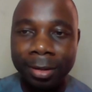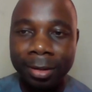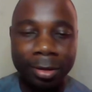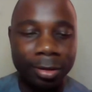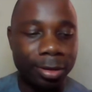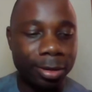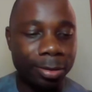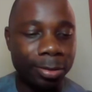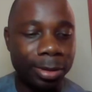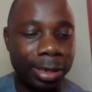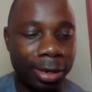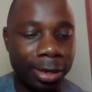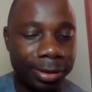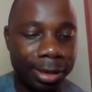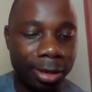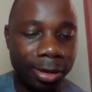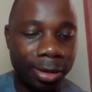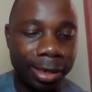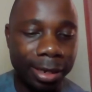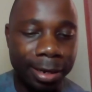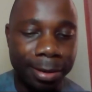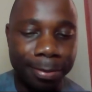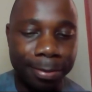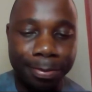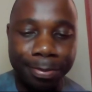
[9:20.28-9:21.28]
So we now say,
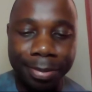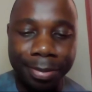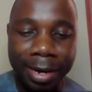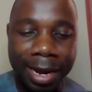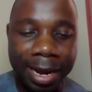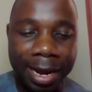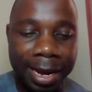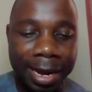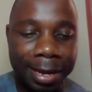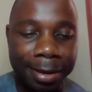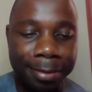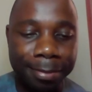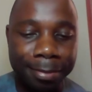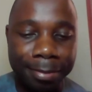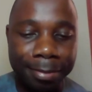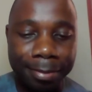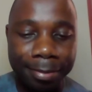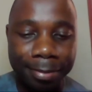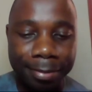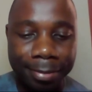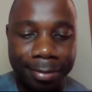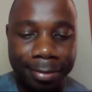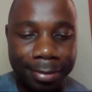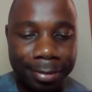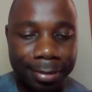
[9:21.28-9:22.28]
okay, Prime
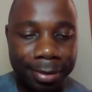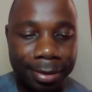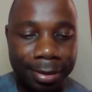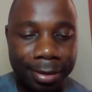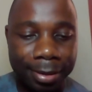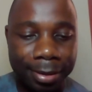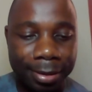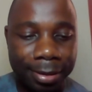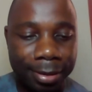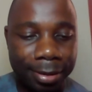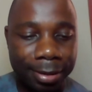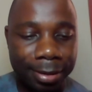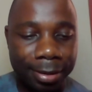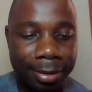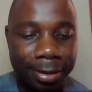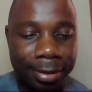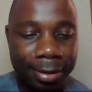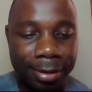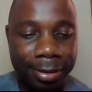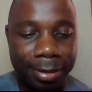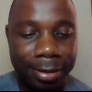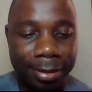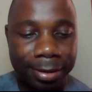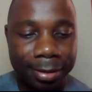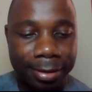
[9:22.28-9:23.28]

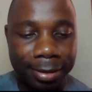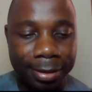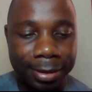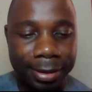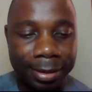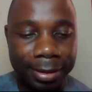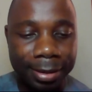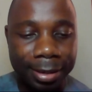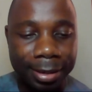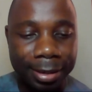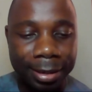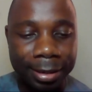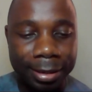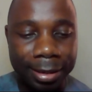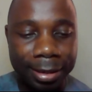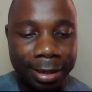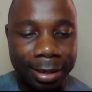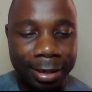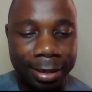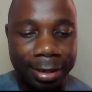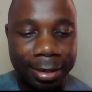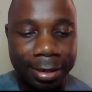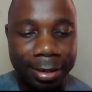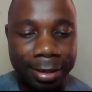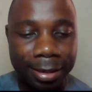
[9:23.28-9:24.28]

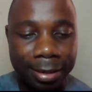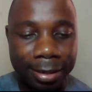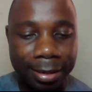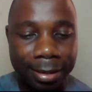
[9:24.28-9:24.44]
Researcher